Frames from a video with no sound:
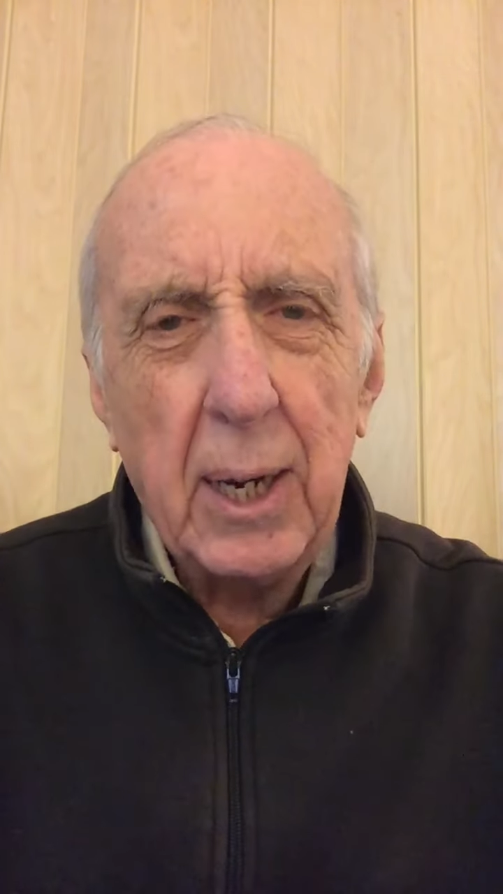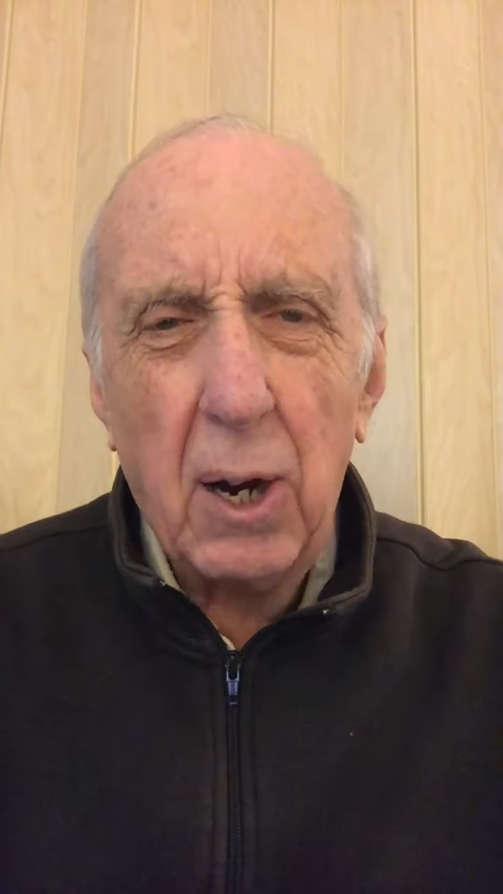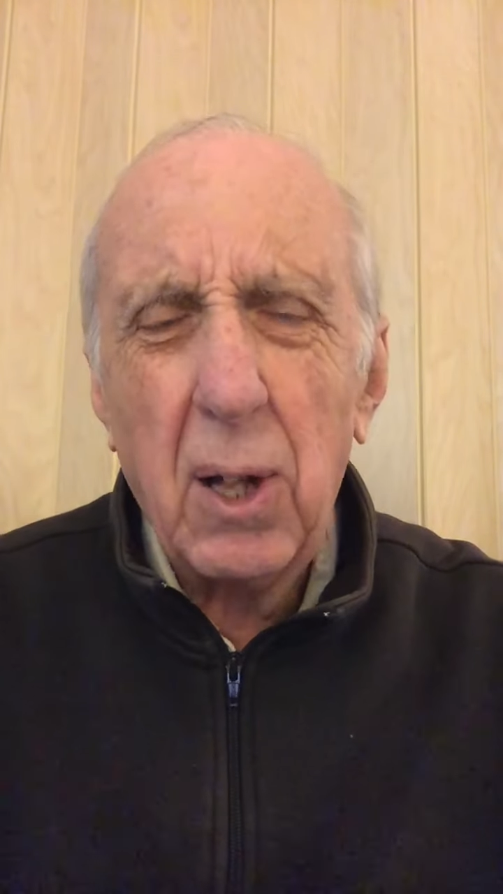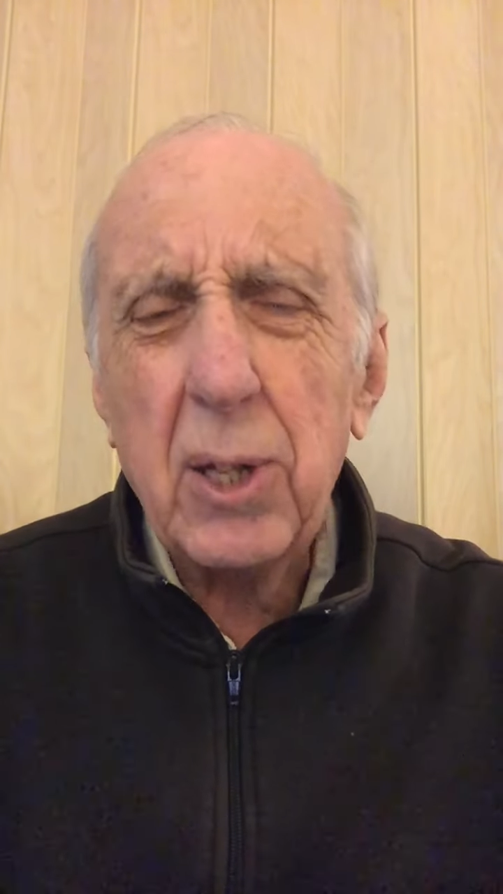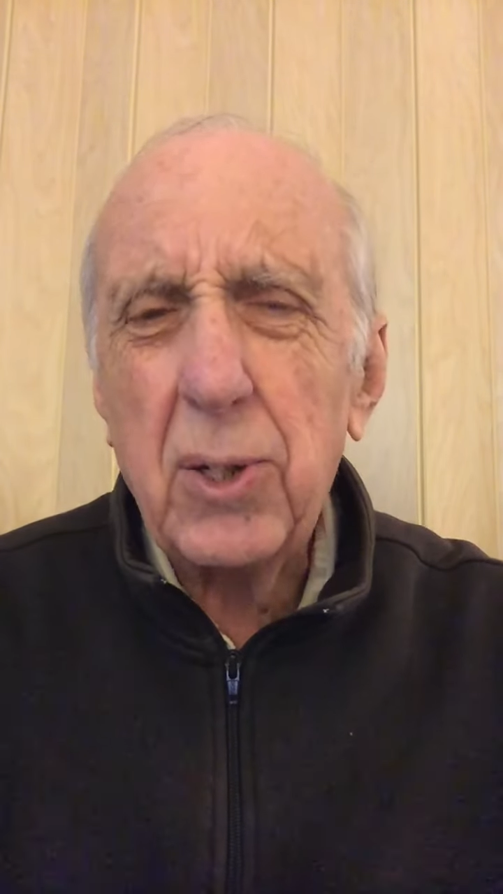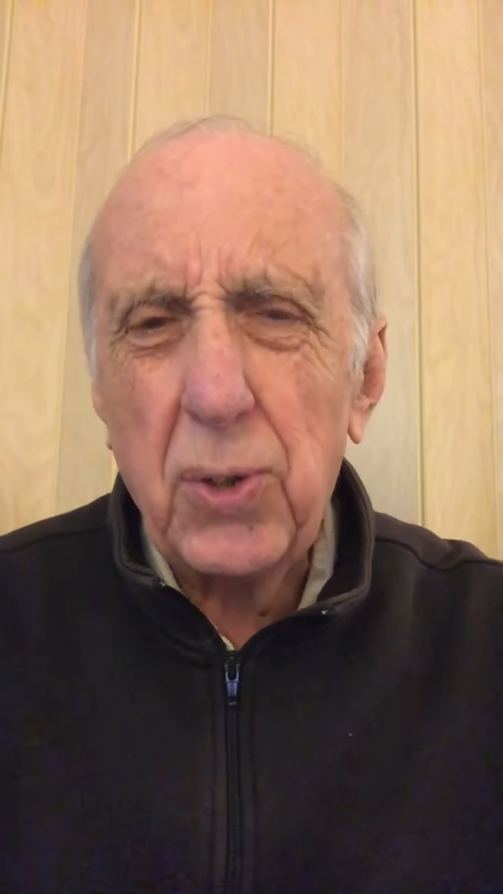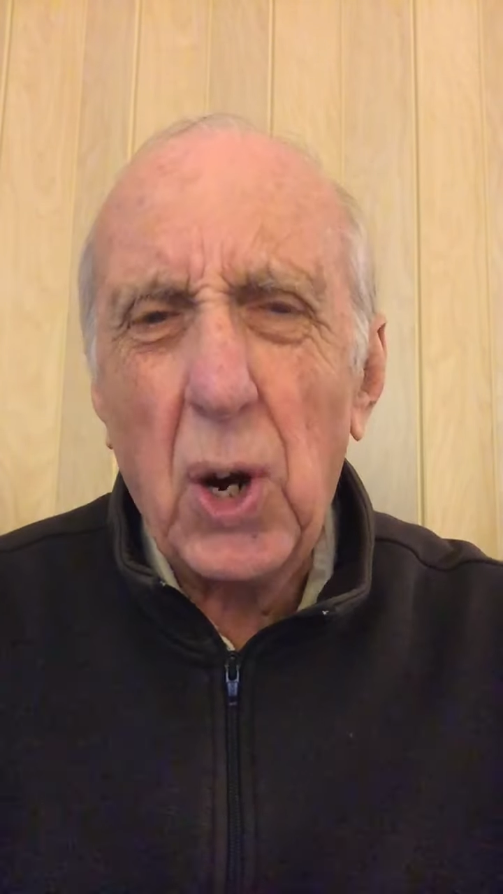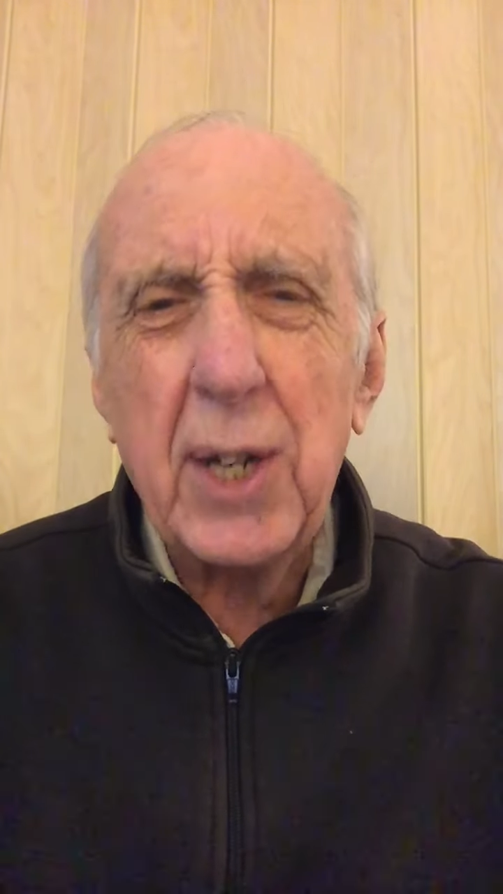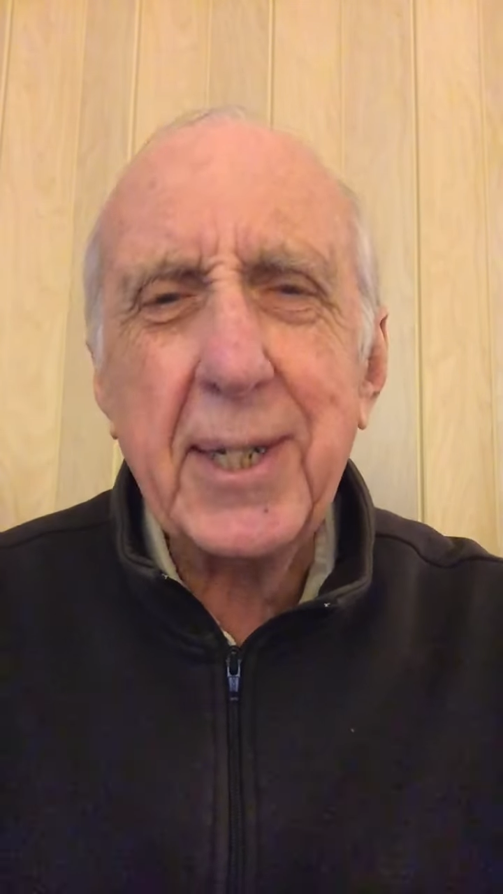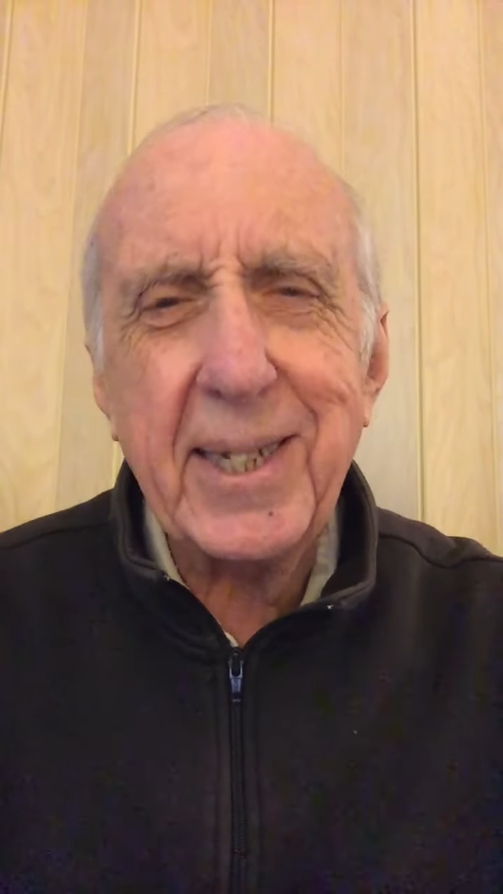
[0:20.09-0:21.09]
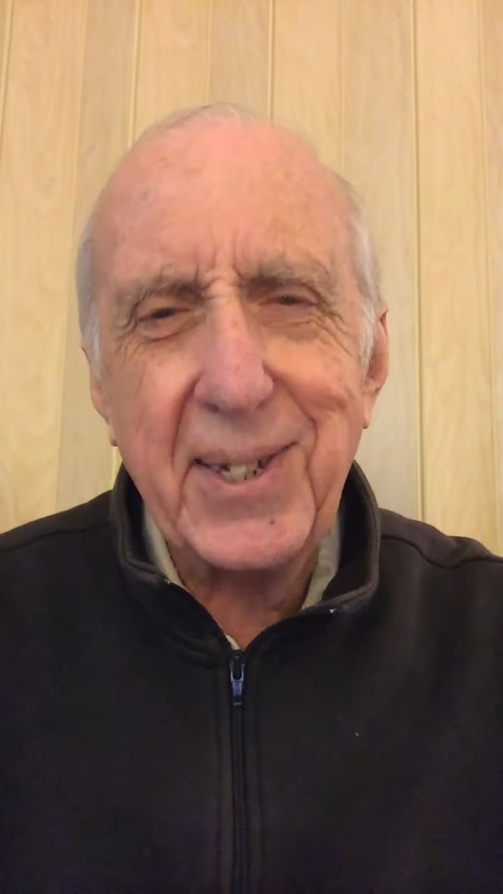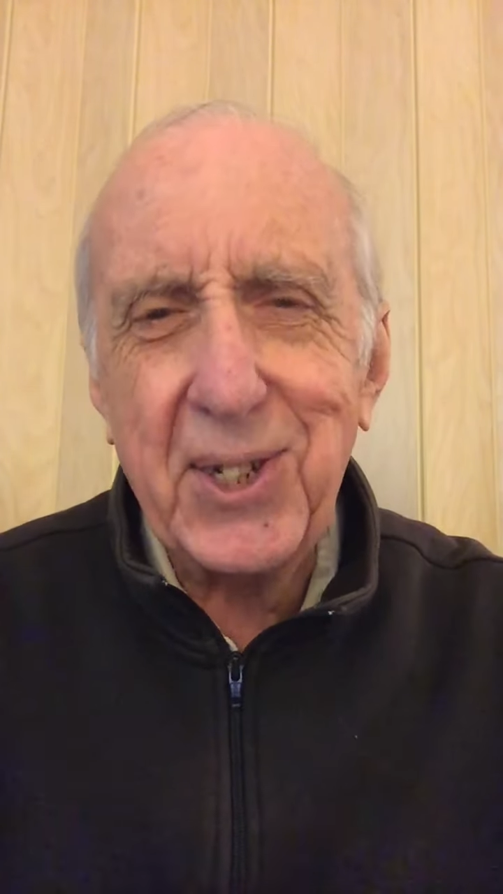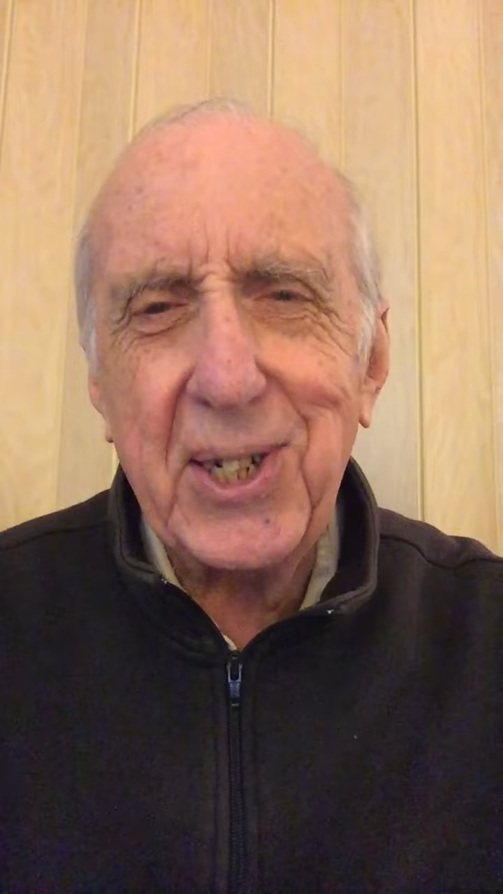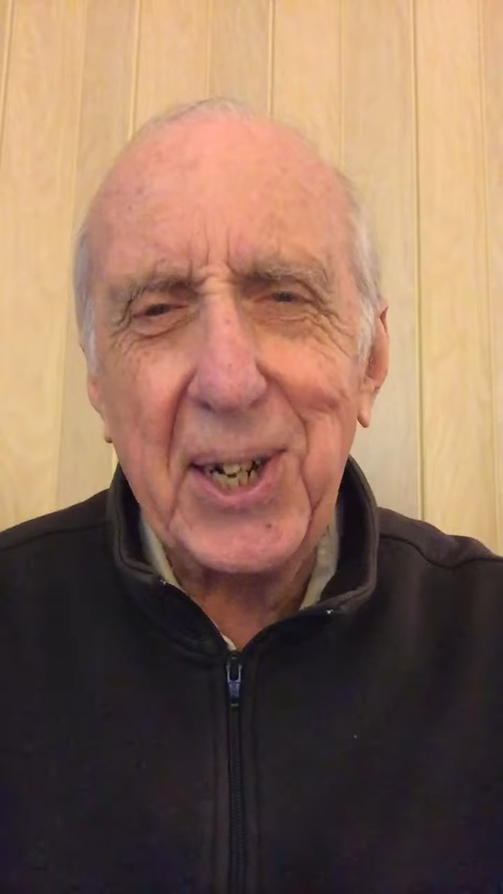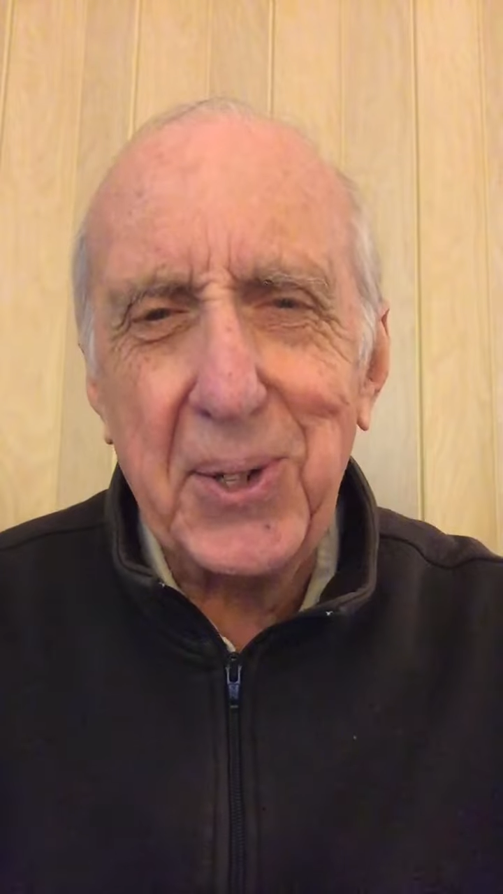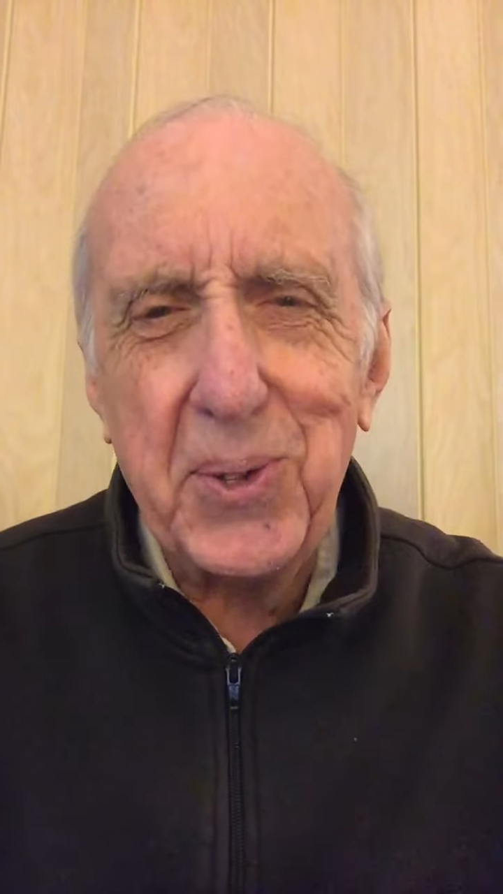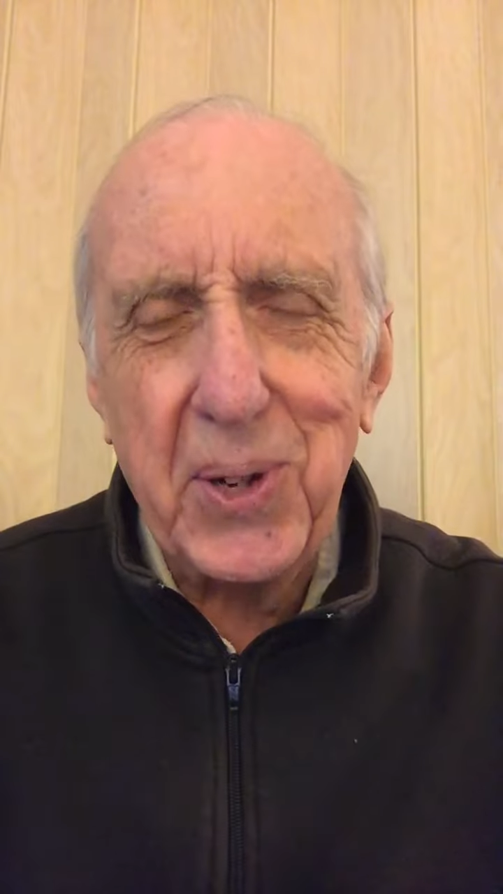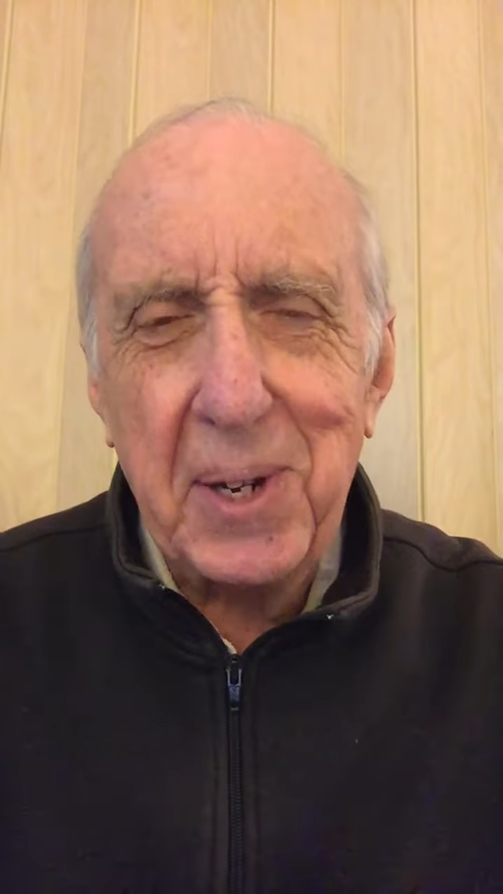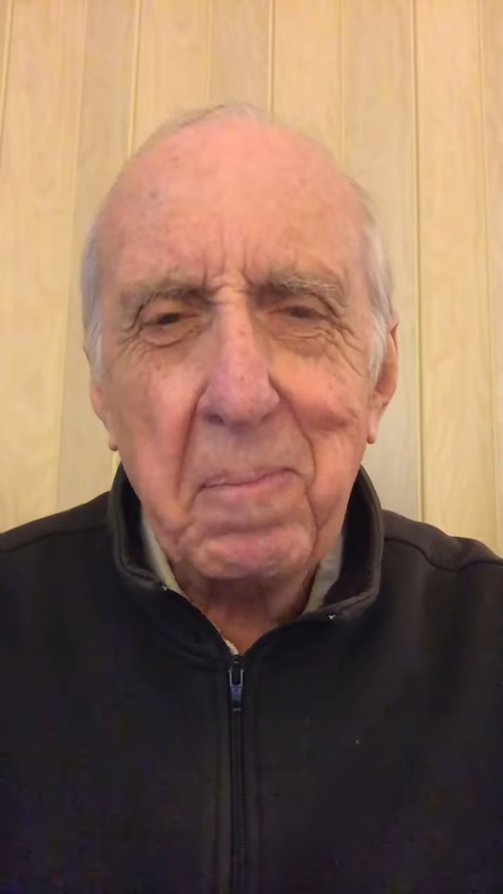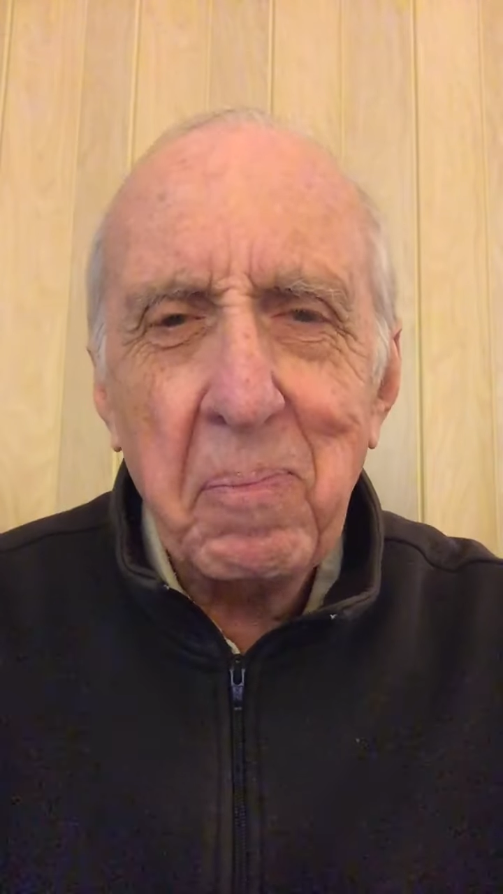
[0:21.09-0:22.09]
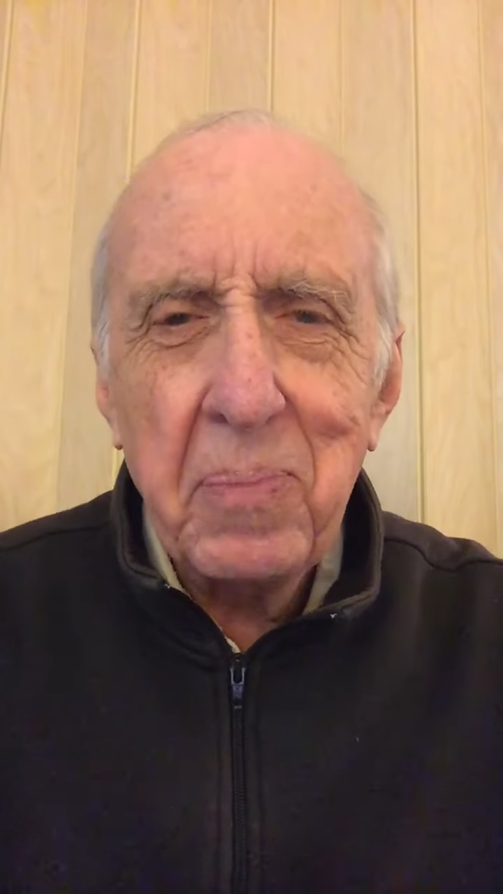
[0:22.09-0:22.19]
all across this country.